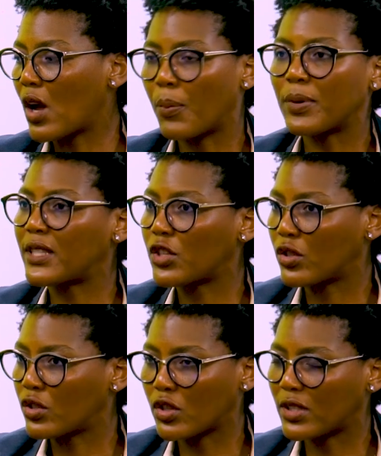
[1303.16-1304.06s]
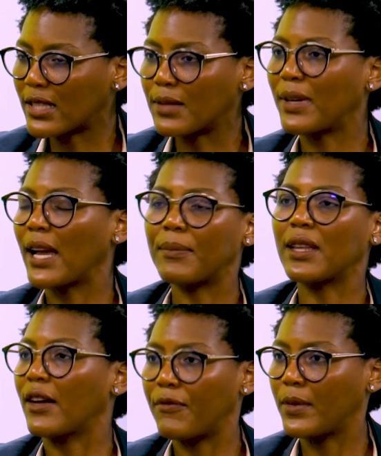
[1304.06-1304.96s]
opposition, so it doesn't become the
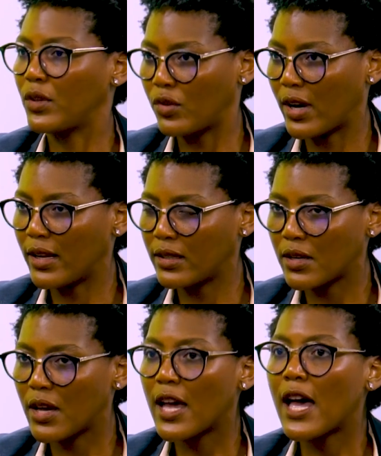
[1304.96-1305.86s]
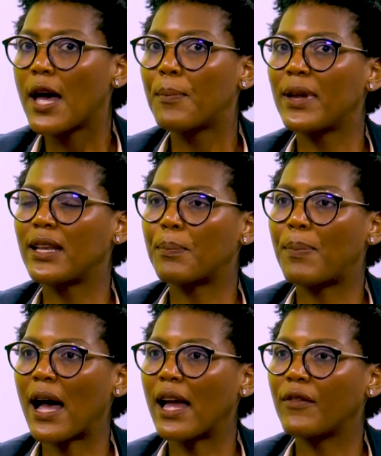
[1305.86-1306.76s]
government, right? But
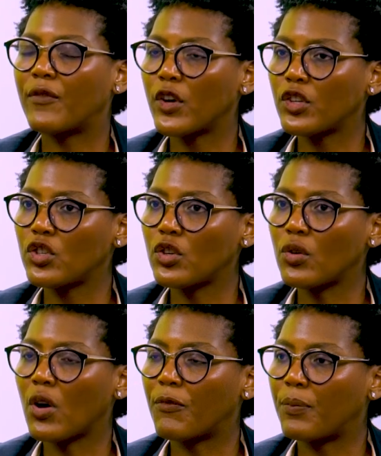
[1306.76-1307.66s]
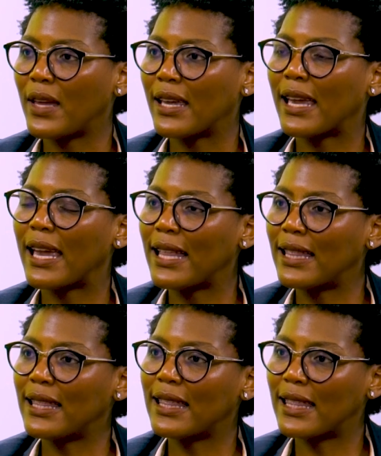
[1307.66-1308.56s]
by virtue of being
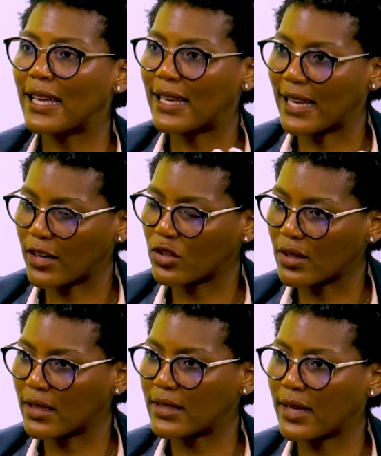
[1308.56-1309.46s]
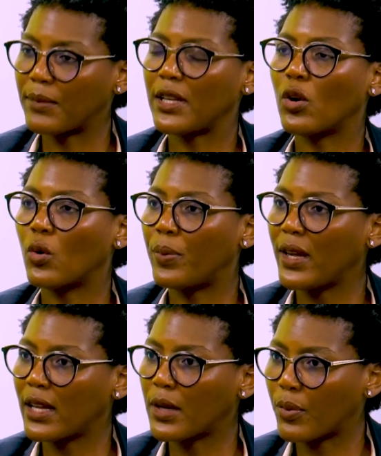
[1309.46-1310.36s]
in the National Assembly or
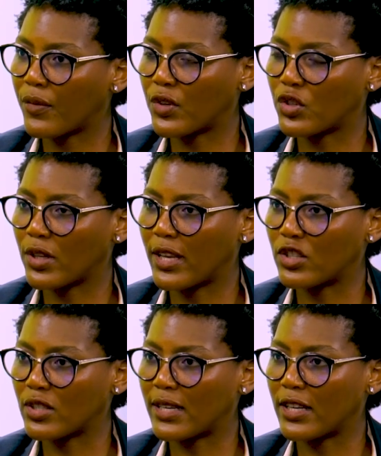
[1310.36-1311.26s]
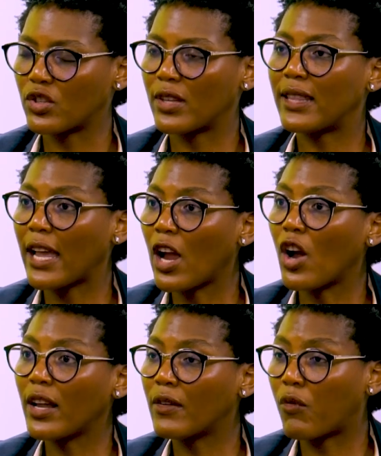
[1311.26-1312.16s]
being in a provincial legislature, they
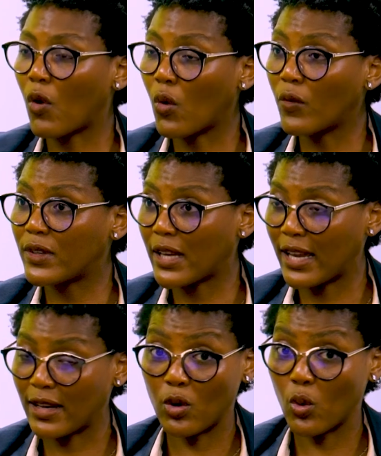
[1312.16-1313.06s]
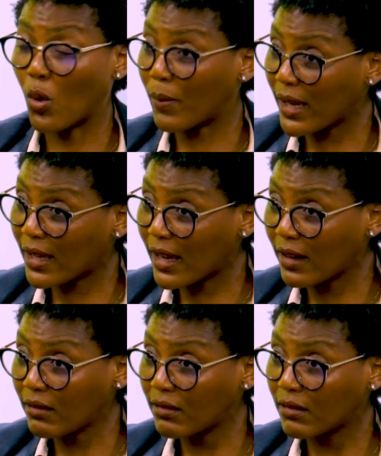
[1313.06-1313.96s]
are involved in lawmaking.